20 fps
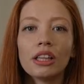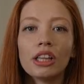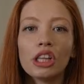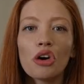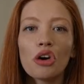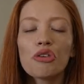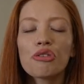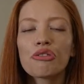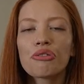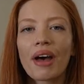
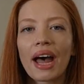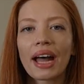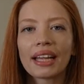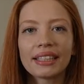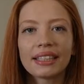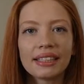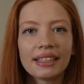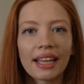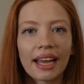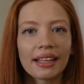low
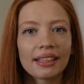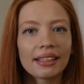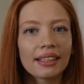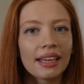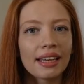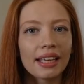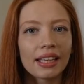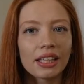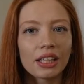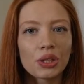fat in
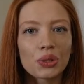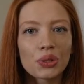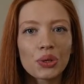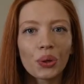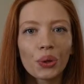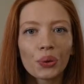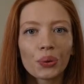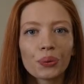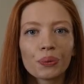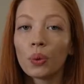
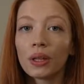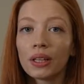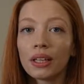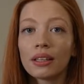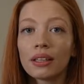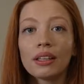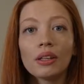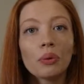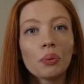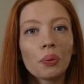1982, we
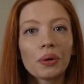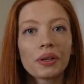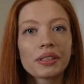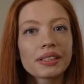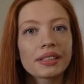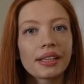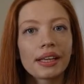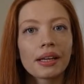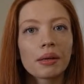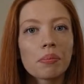did the
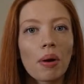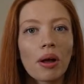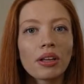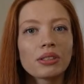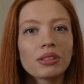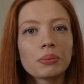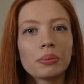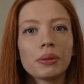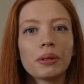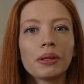worst thing
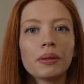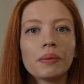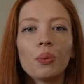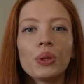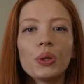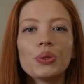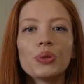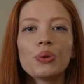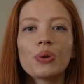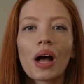possible.
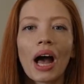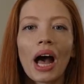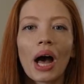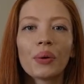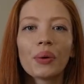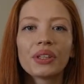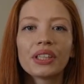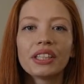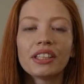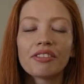We took
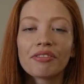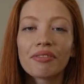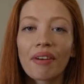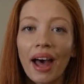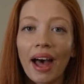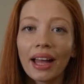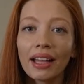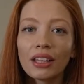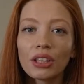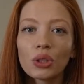out the
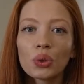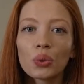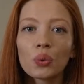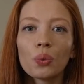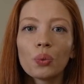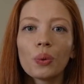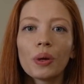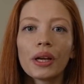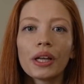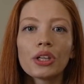fat,
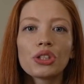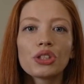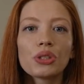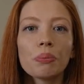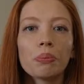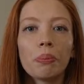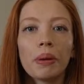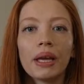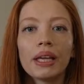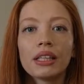
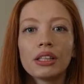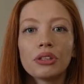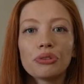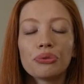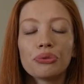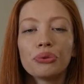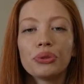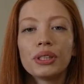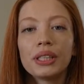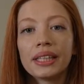which made the
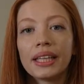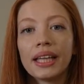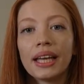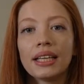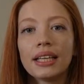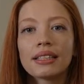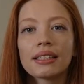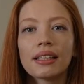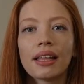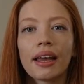food
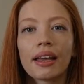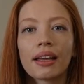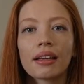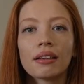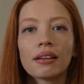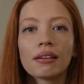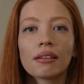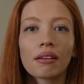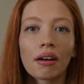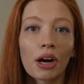taste
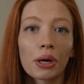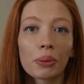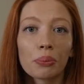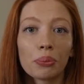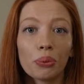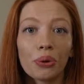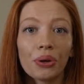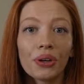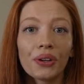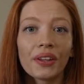like
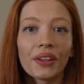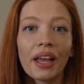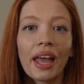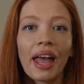cardboard,